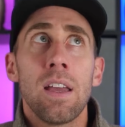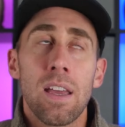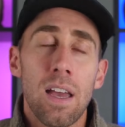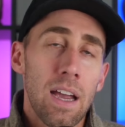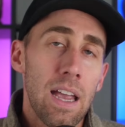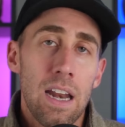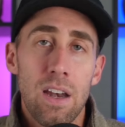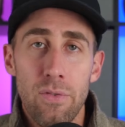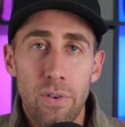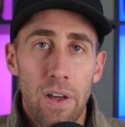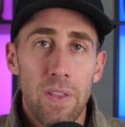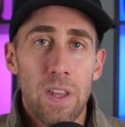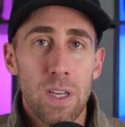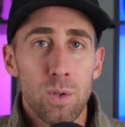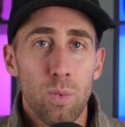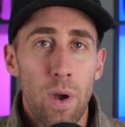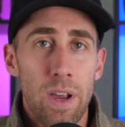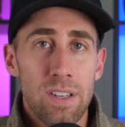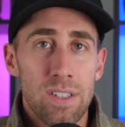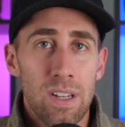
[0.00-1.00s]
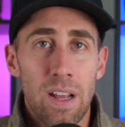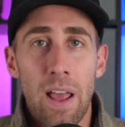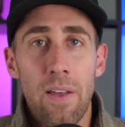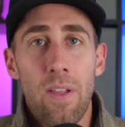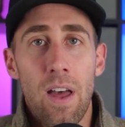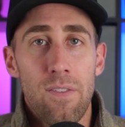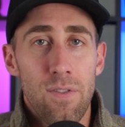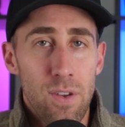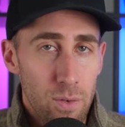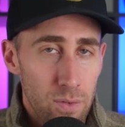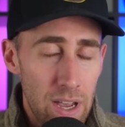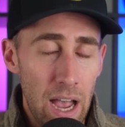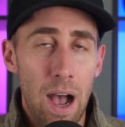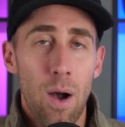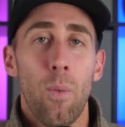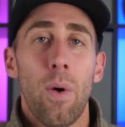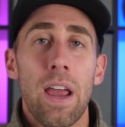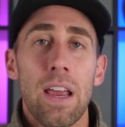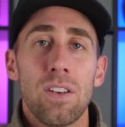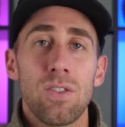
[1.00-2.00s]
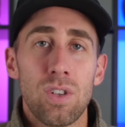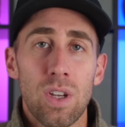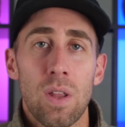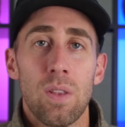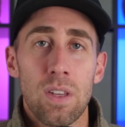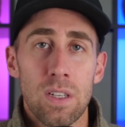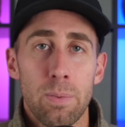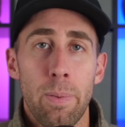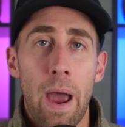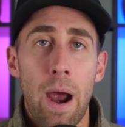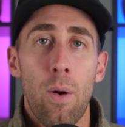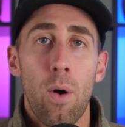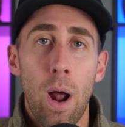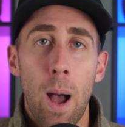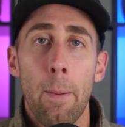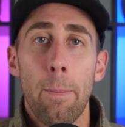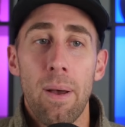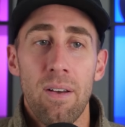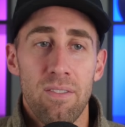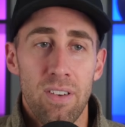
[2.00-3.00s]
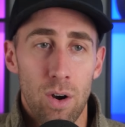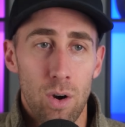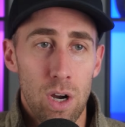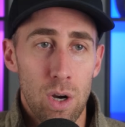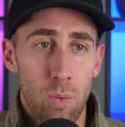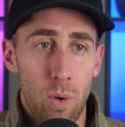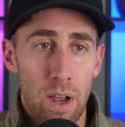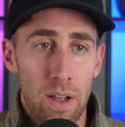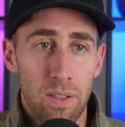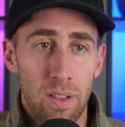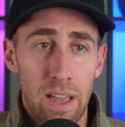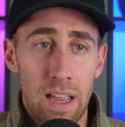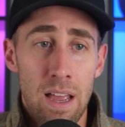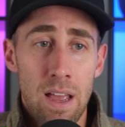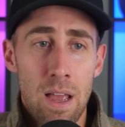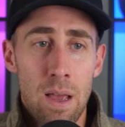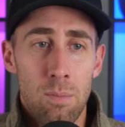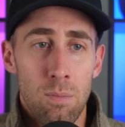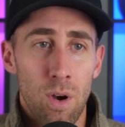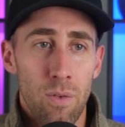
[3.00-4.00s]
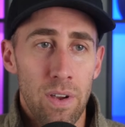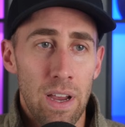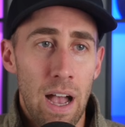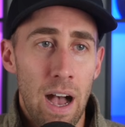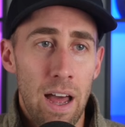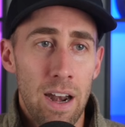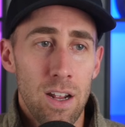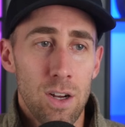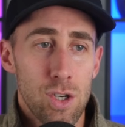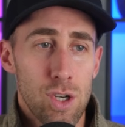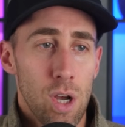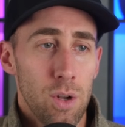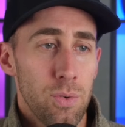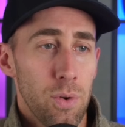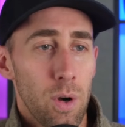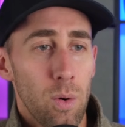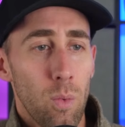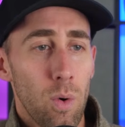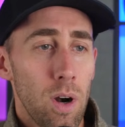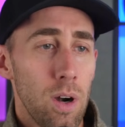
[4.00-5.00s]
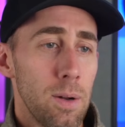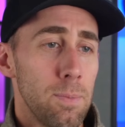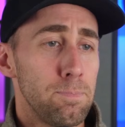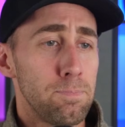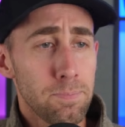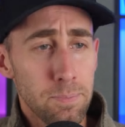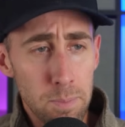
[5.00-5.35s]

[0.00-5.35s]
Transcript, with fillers: again, you've got these ways to gain life. You've got ways to get this power up very quickly. Moving on, Sheltering Word.